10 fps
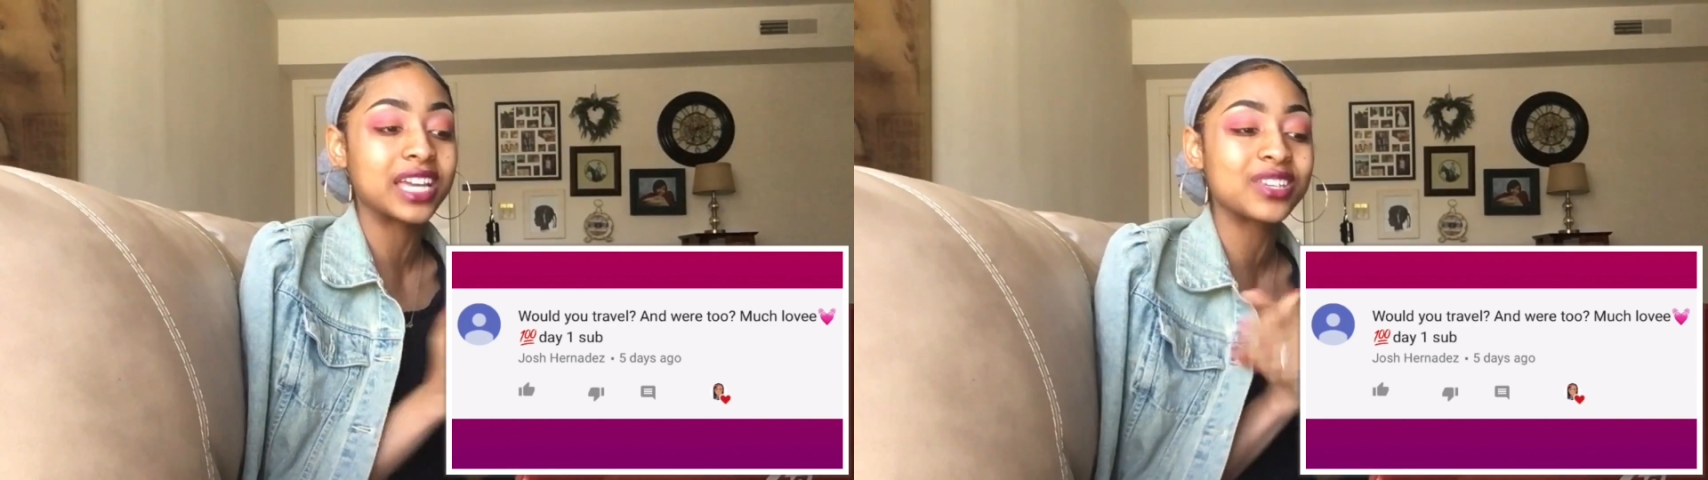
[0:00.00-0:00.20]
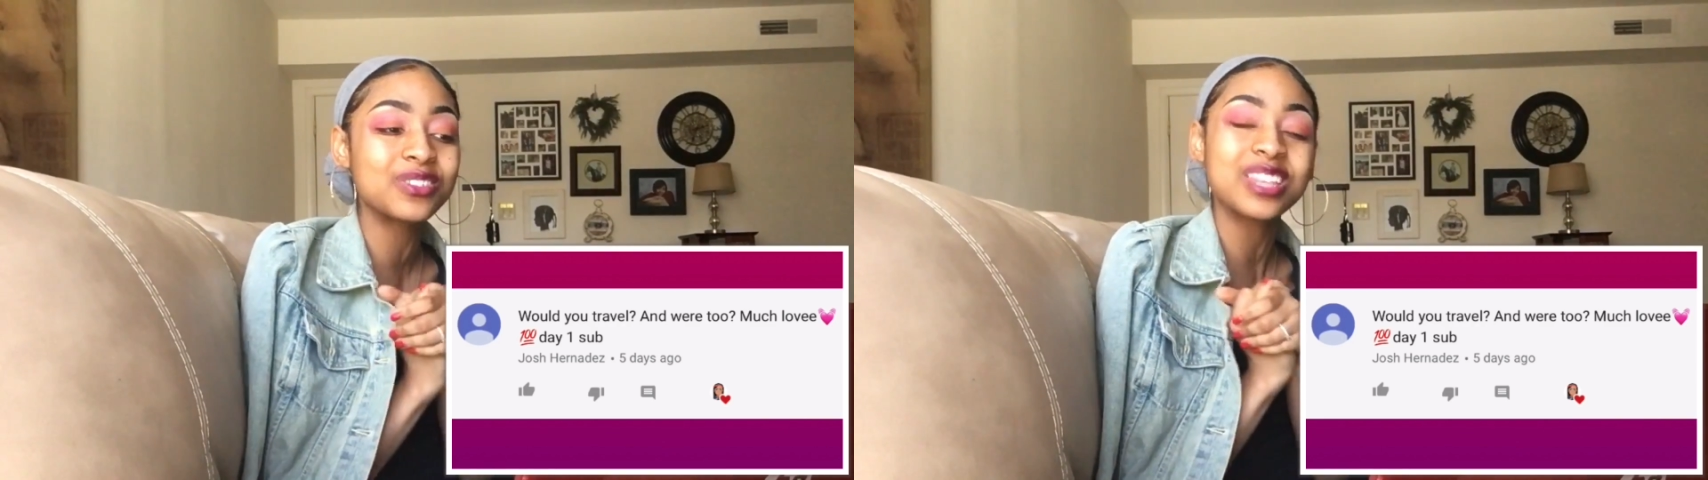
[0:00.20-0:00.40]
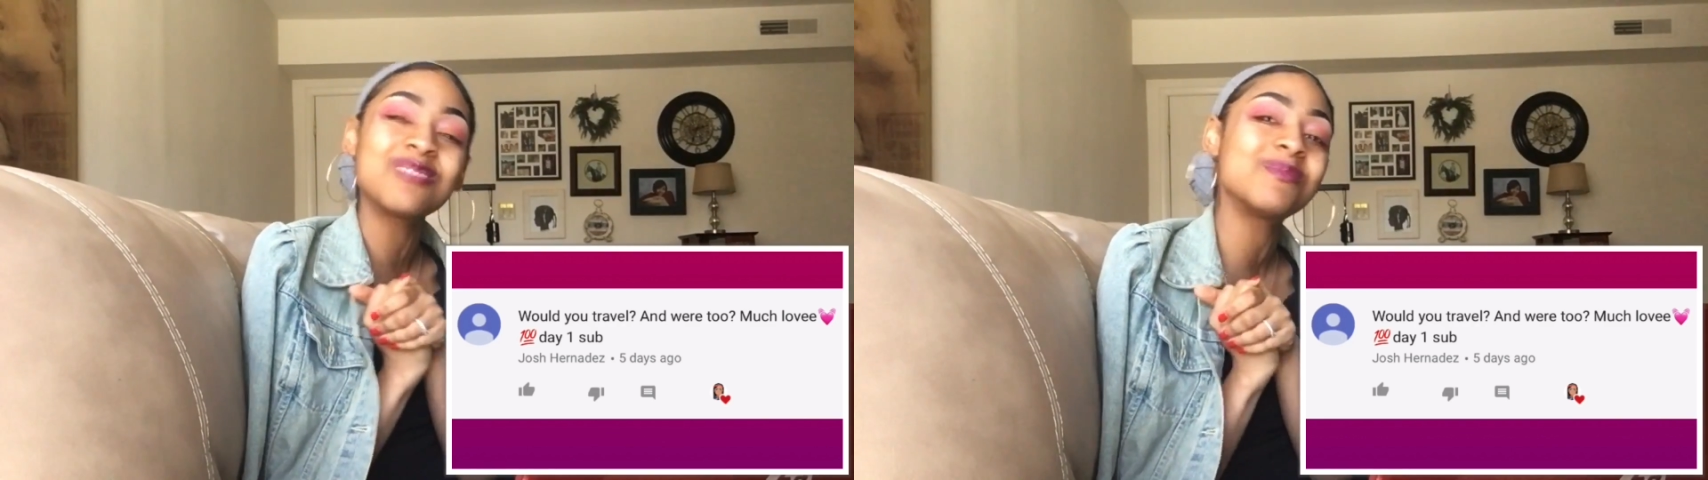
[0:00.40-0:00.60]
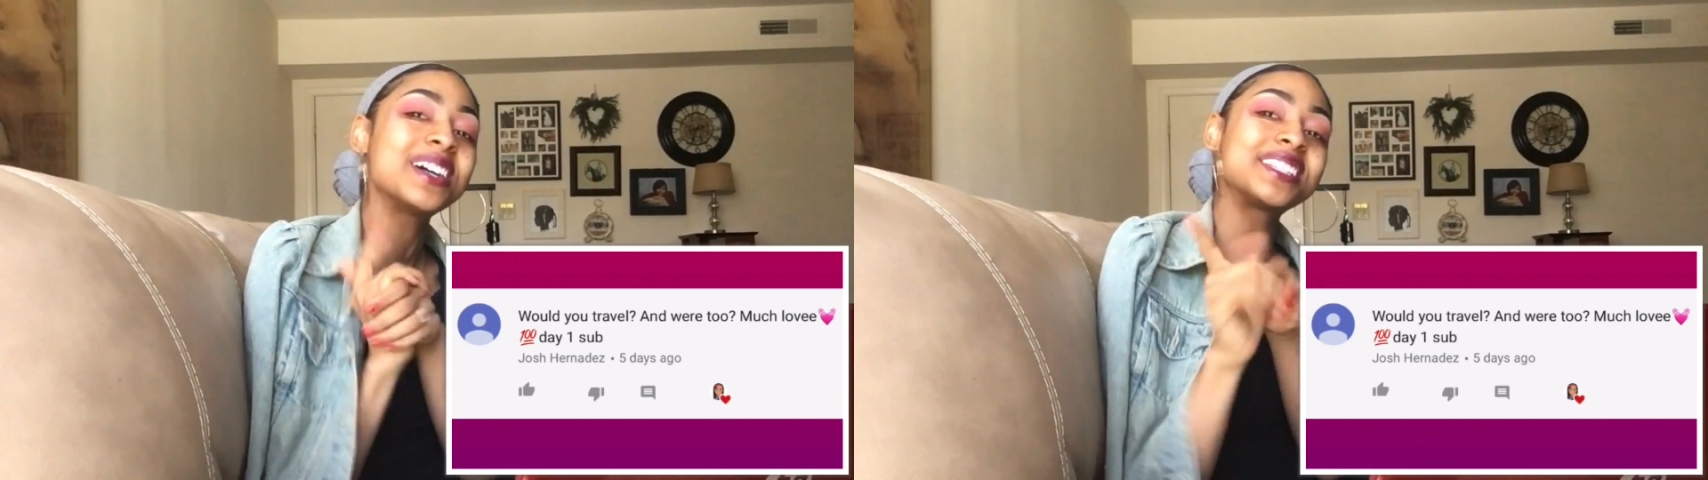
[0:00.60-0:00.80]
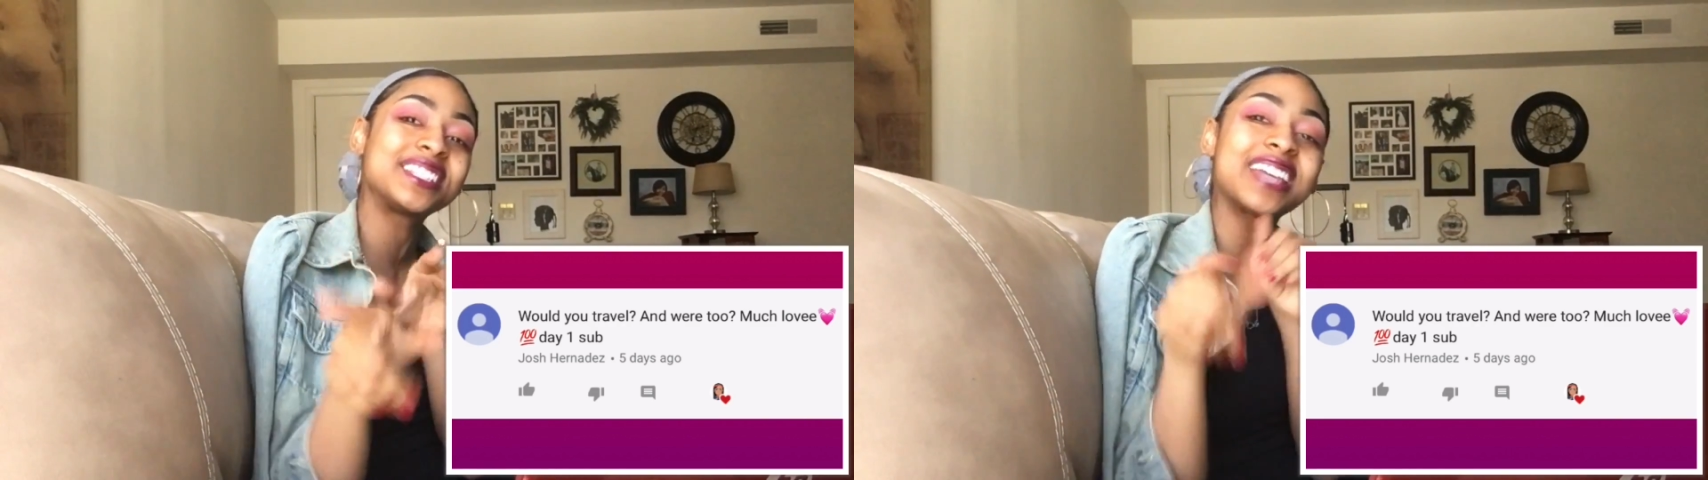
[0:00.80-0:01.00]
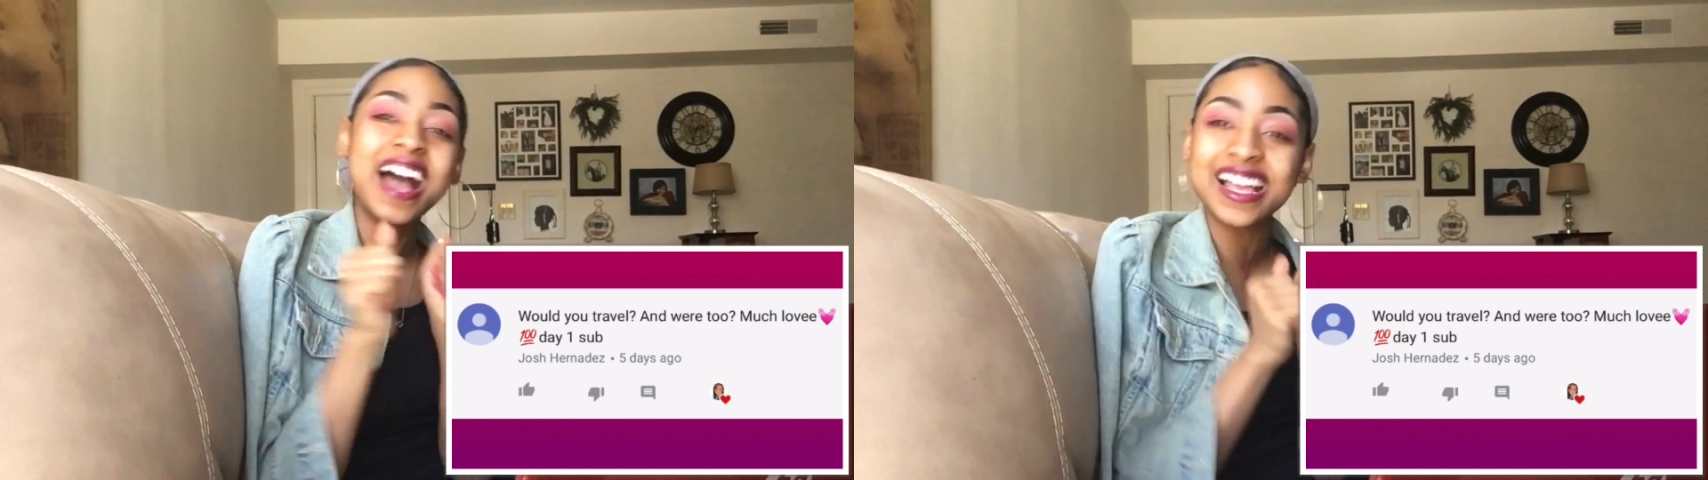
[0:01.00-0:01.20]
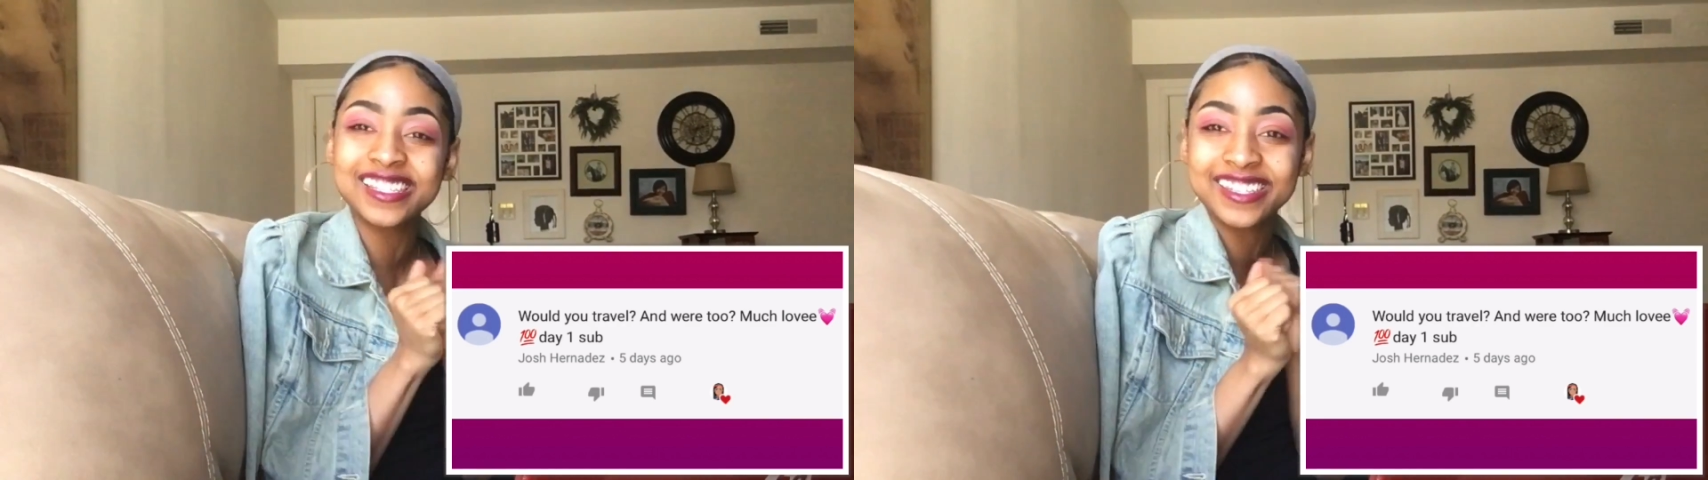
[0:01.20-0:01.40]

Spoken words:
Thank you so much, Josh.